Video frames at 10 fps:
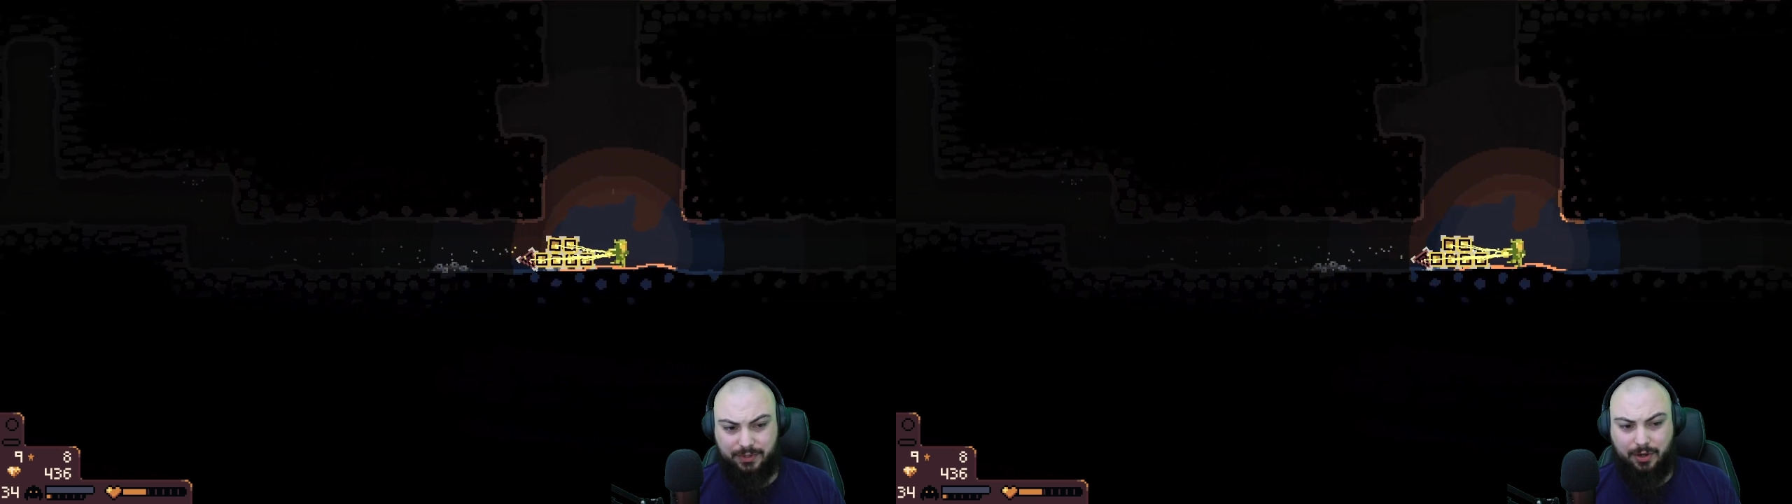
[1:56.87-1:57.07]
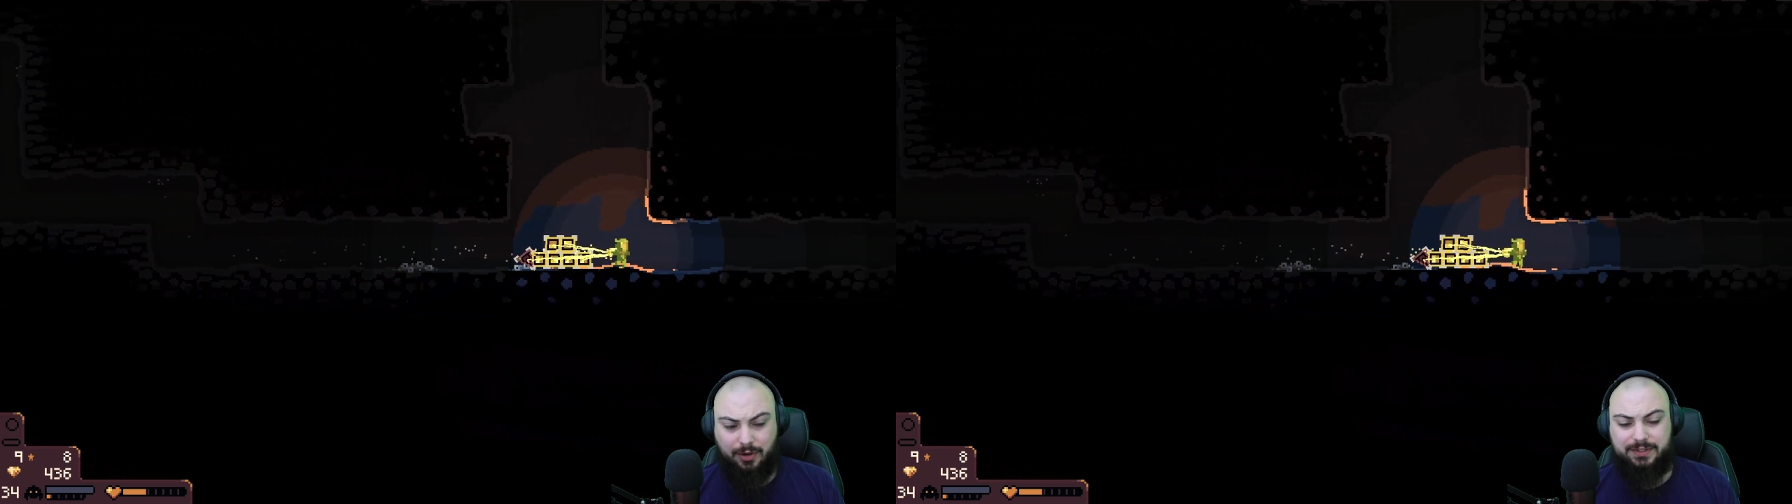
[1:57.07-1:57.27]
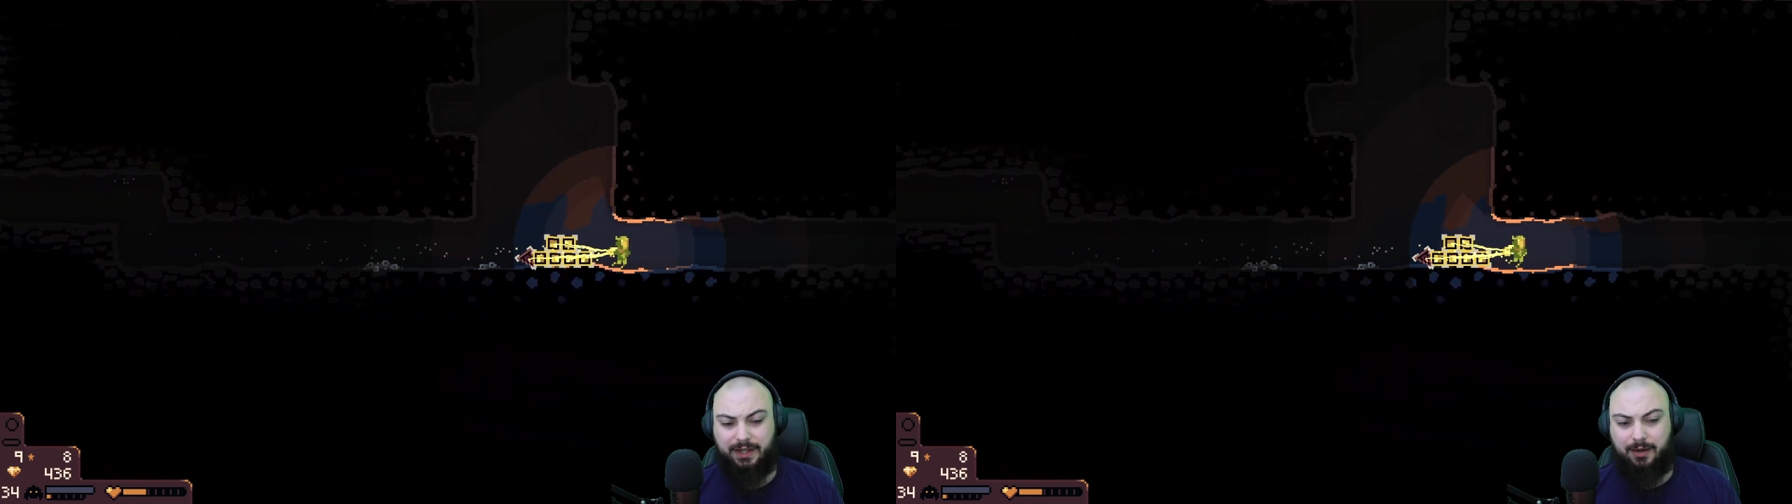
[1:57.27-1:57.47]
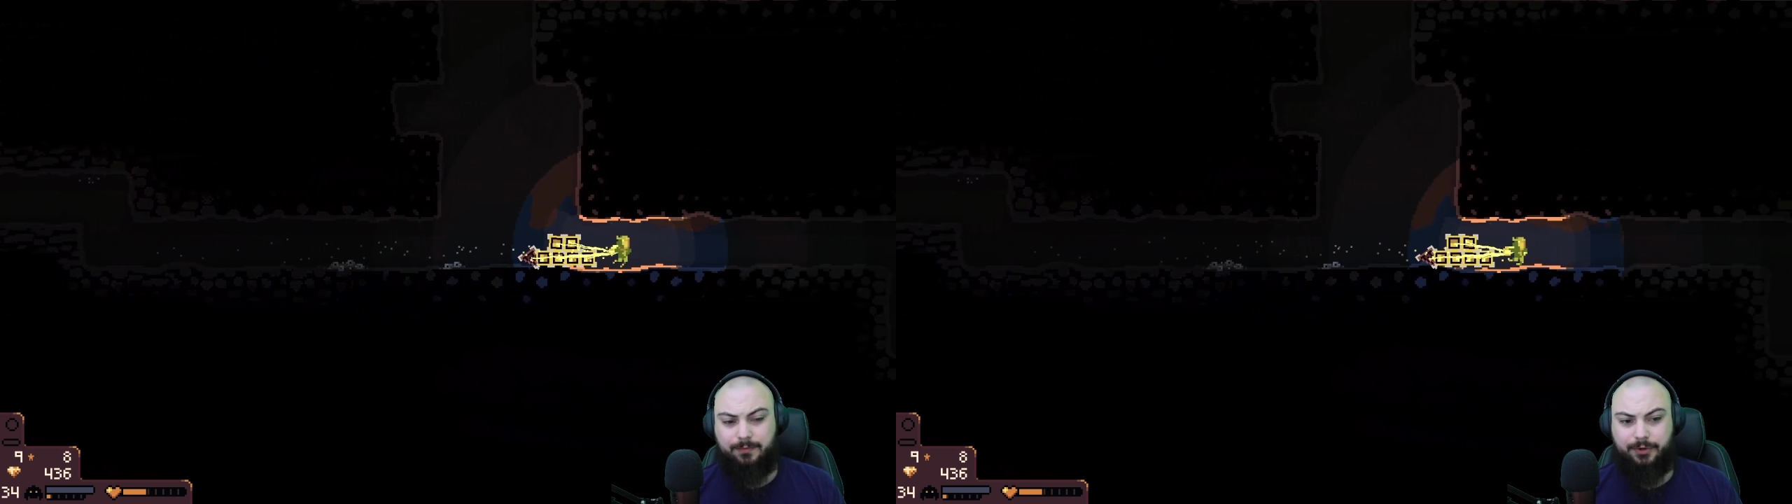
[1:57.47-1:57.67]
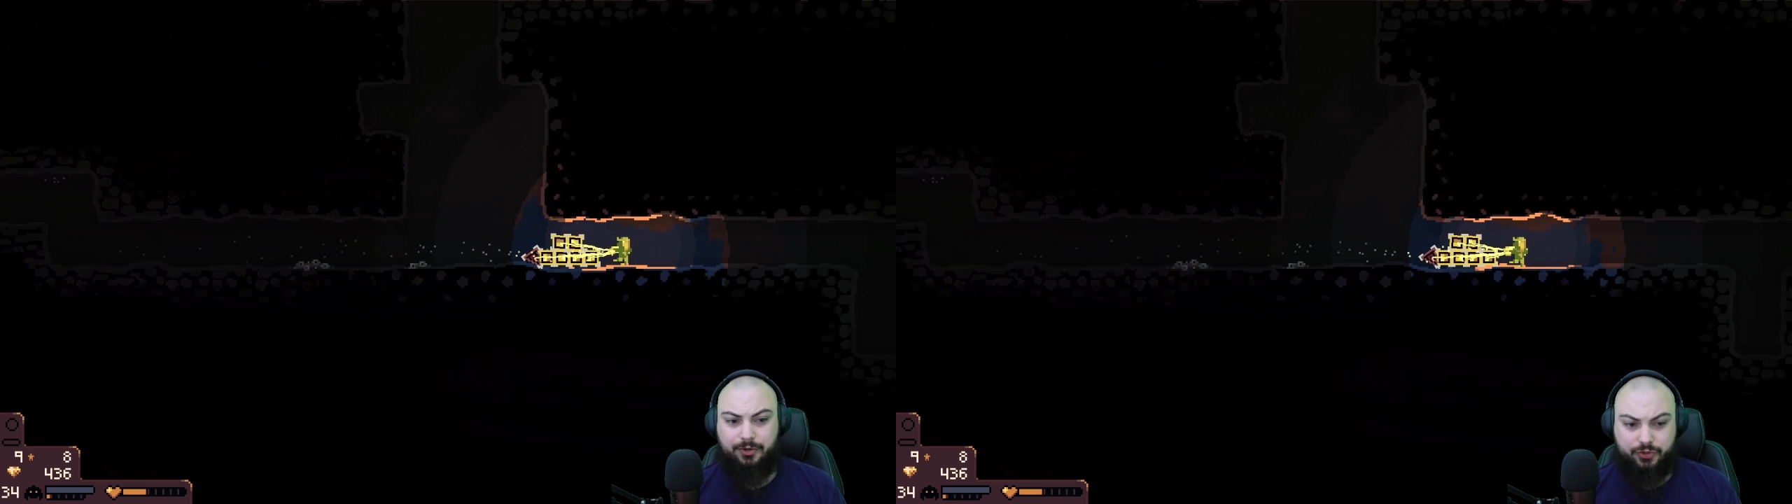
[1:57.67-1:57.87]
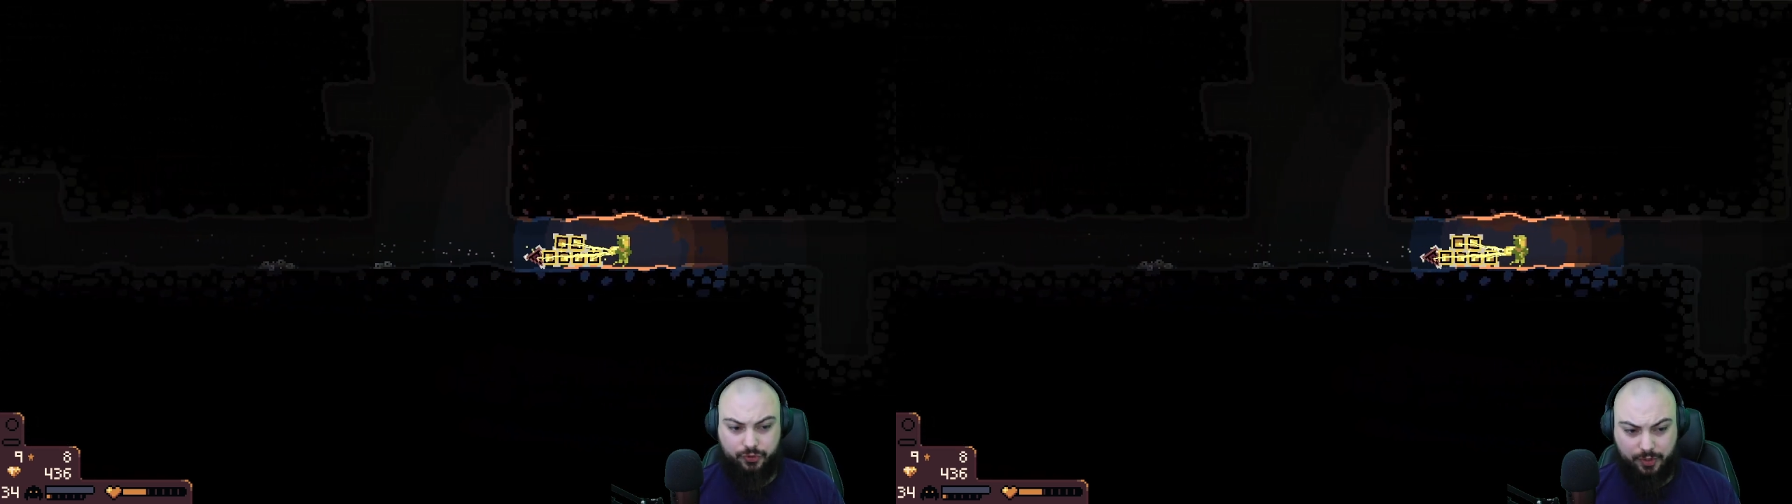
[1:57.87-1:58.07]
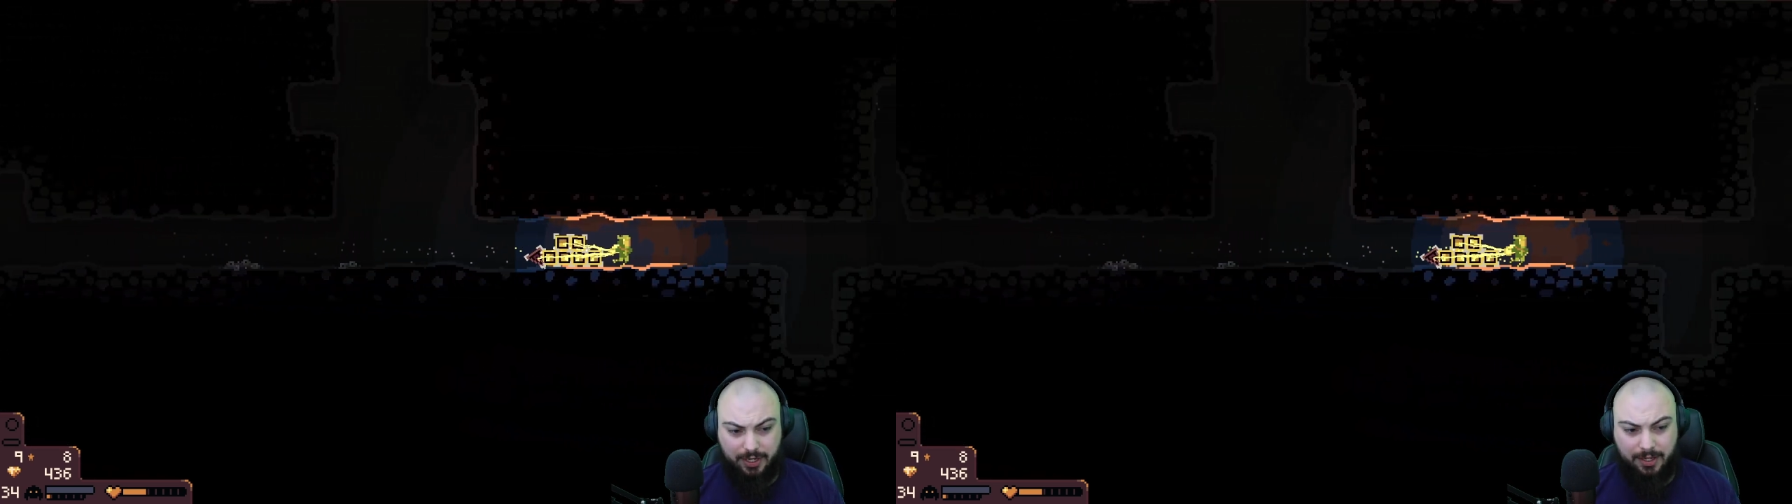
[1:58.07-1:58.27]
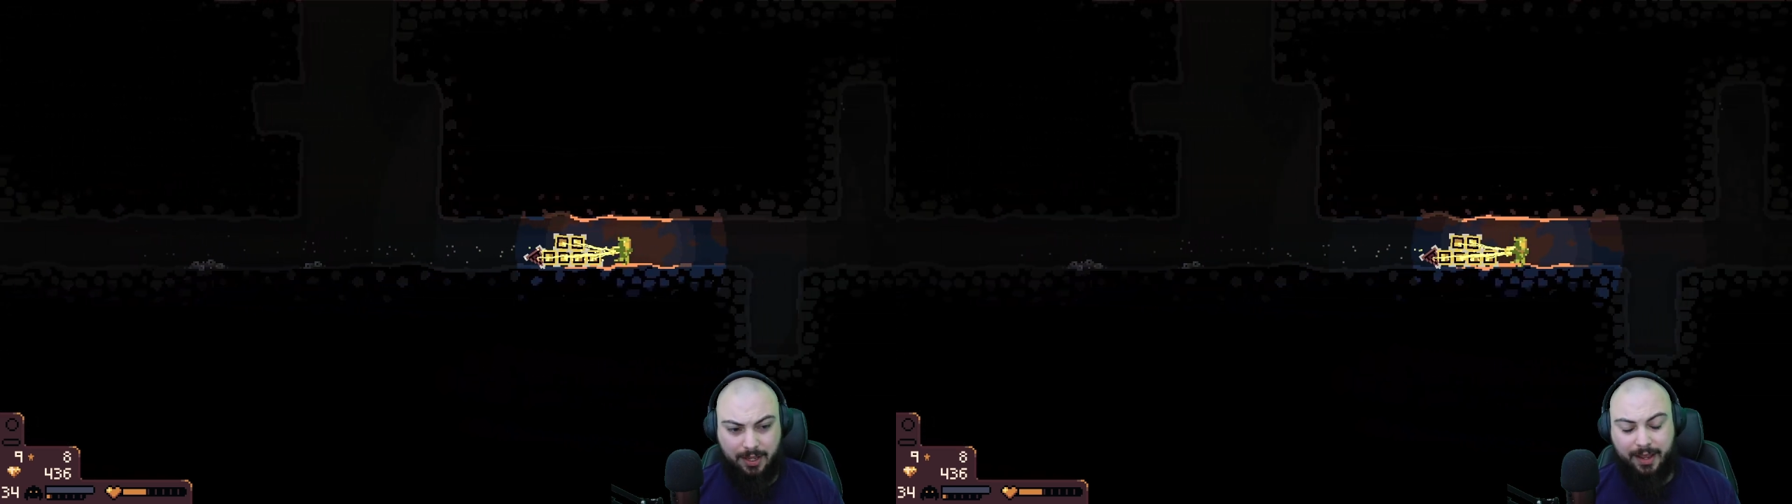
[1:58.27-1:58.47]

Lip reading: node set up for your tree